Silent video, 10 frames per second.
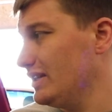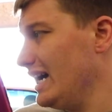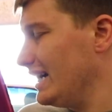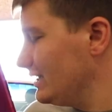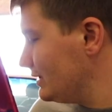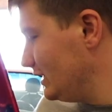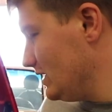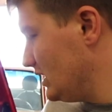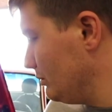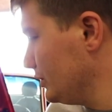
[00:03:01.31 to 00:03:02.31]
than that, I just need to
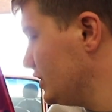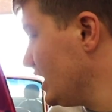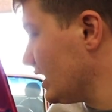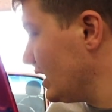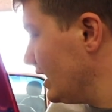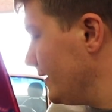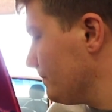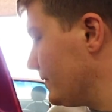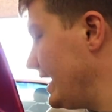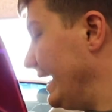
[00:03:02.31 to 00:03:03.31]
double check
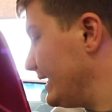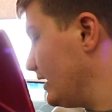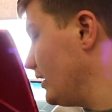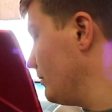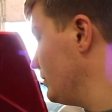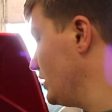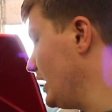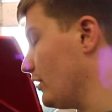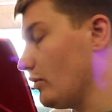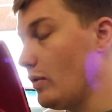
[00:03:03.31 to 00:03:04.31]
that the
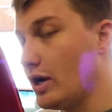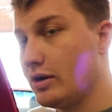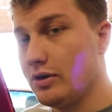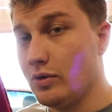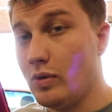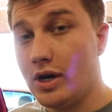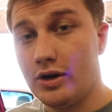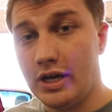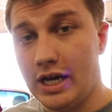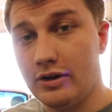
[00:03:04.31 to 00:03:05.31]
air to water or the water
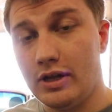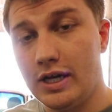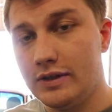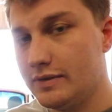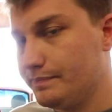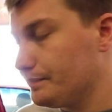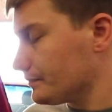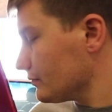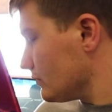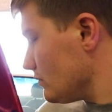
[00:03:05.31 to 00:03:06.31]
to air lines
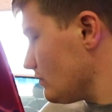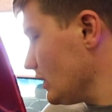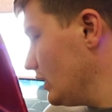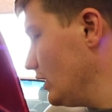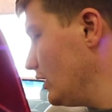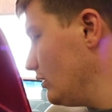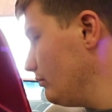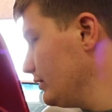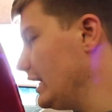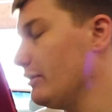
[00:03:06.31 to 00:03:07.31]

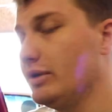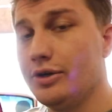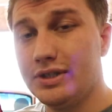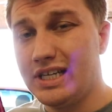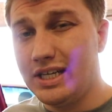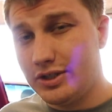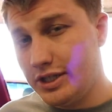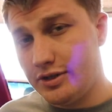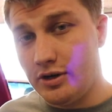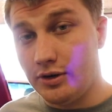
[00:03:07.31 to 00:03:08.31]
down below on the heat
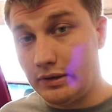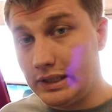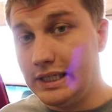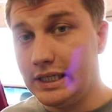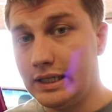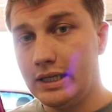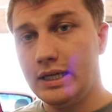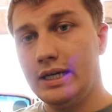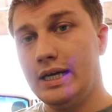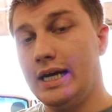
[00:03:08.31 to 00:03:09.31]
exchanger aren't leaking.
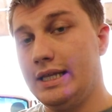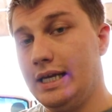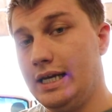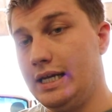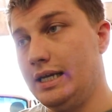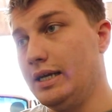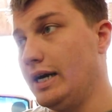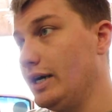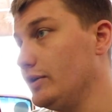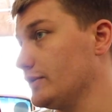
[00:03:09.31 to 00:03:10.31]
And then
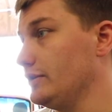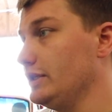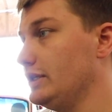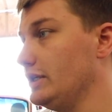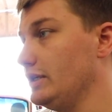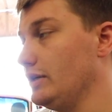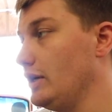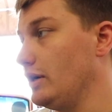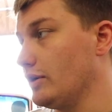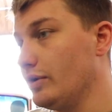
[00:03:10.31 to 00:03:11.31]
I also need
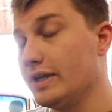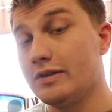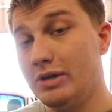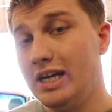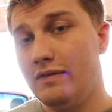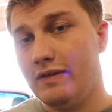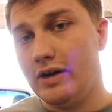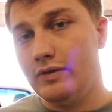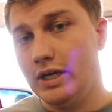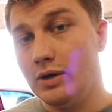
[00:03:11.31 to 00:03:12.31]
to go get some
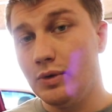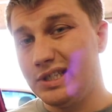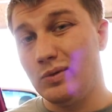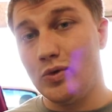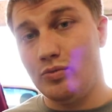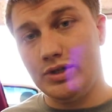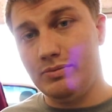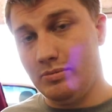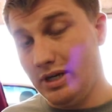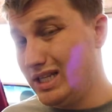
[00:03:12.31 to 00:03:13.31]
E85 in it, and once it warms
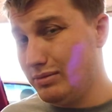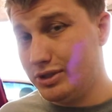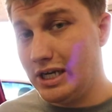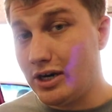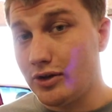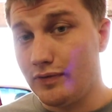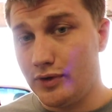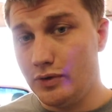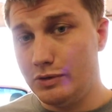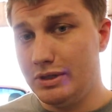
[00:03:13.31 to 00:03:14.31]
up, I'm gonna double check all the
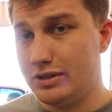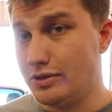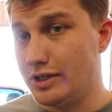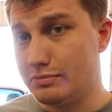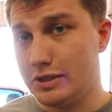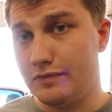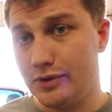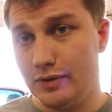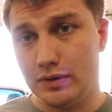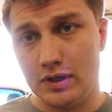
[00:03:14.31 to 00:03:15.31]
fluids, make sure transmission
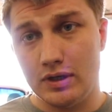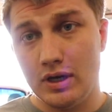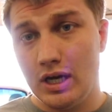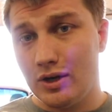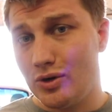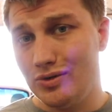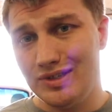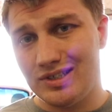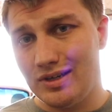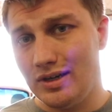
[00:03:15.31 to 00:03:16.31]
fluid's good,
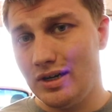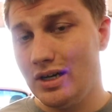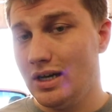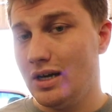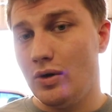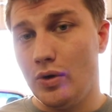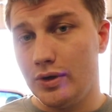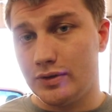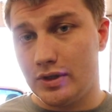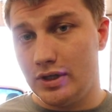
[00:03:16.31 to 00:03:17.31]
coolant's good,
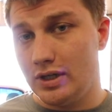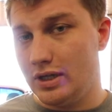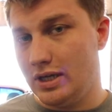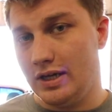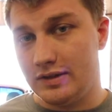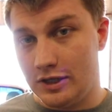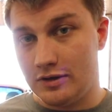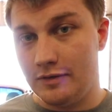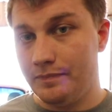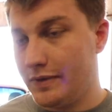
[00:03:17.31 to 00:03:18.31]
oil's good,
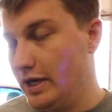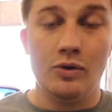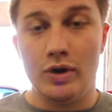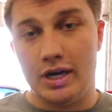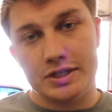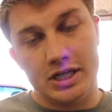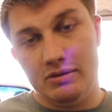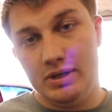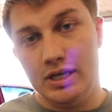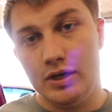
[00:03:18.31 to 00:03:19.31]
etc. We are actually
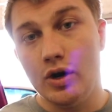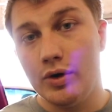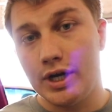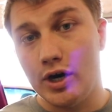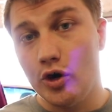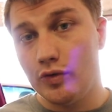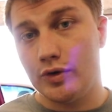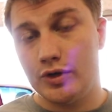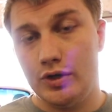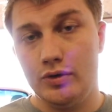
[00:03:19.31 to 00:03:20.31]
gonna be going
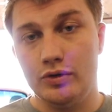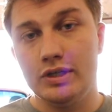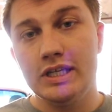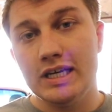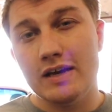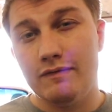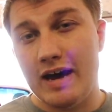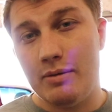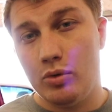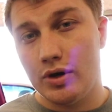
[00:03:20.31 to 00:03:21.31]
over to DA
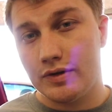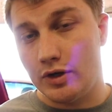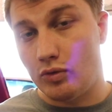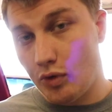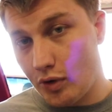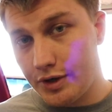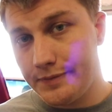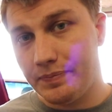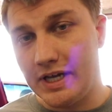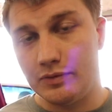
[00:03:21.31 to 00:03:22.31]
Fabworks in
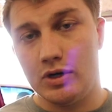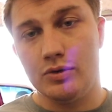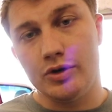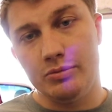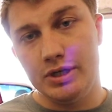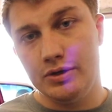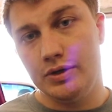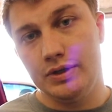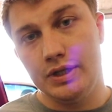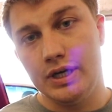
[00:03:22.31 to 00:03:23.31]
Aurora. That's where we're gonna be
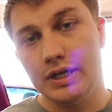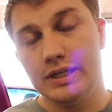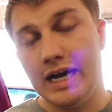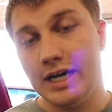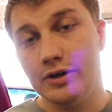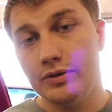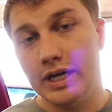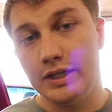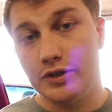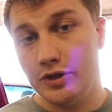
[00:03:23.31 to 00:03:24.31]
doing the dyno
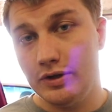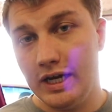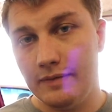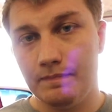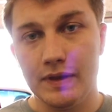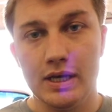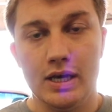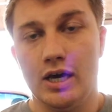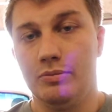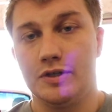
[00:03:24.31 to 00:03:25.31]
and the tune at.
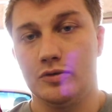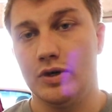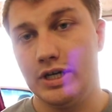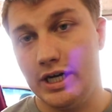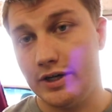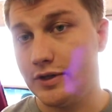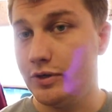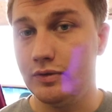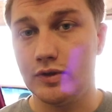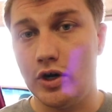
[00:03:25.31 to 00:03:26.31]
This is where Derek
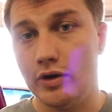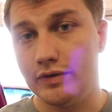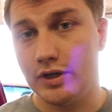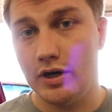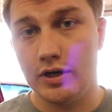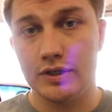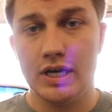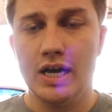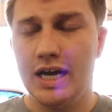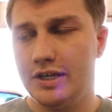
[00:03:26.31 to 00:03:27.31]
tunes all the cars.
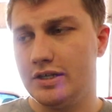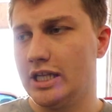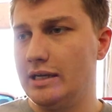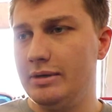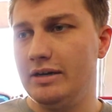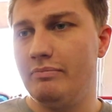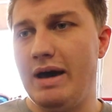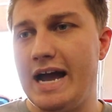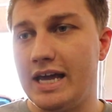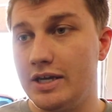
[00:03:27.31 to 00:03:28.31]
And just a little bit of
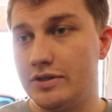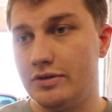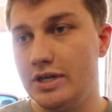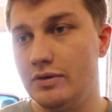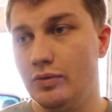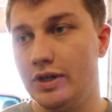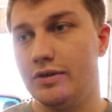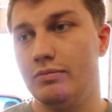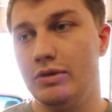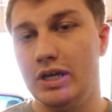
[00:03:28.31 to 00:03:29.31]
back history
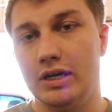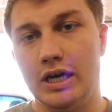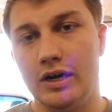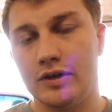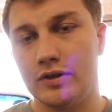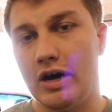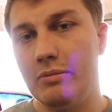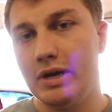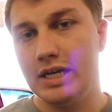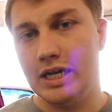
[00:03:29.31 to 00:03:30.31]
with me and Derek. So I
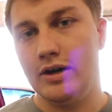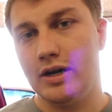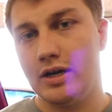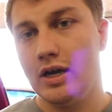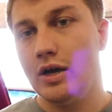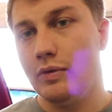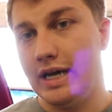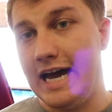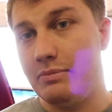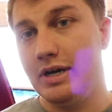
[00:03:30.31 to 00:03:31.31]
met Derek when
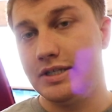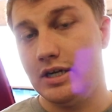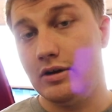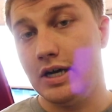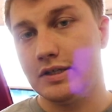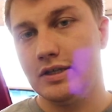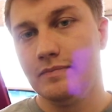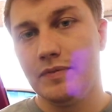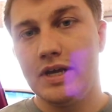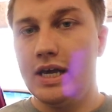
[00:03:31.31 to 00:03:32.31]
I had my CRX,
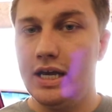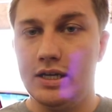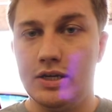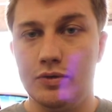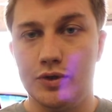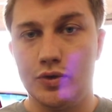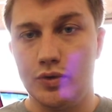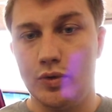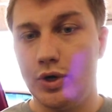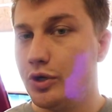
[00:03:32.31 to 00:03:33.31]
and he was
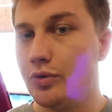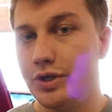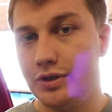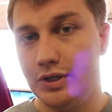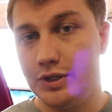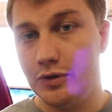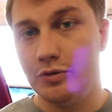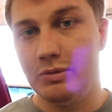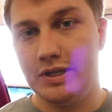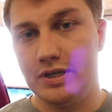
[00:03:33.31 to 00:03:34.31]
the one who originally
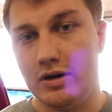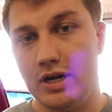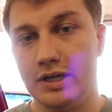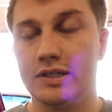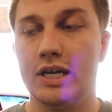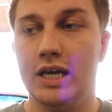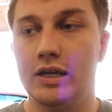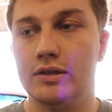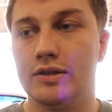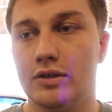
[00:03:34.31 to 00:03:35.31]
tuned my CRX.
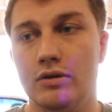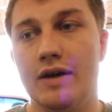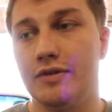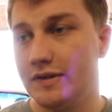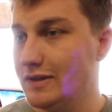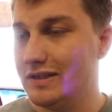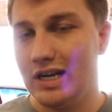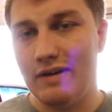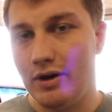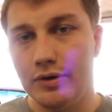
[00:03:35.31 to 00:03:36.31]
And so ever since then,
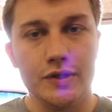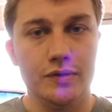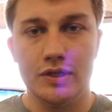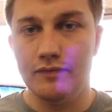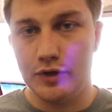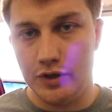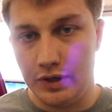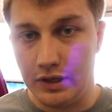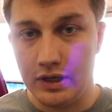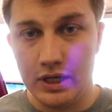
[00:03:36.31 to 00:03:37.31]
I've always used him for
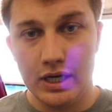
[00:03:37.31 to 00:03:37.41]
tuning.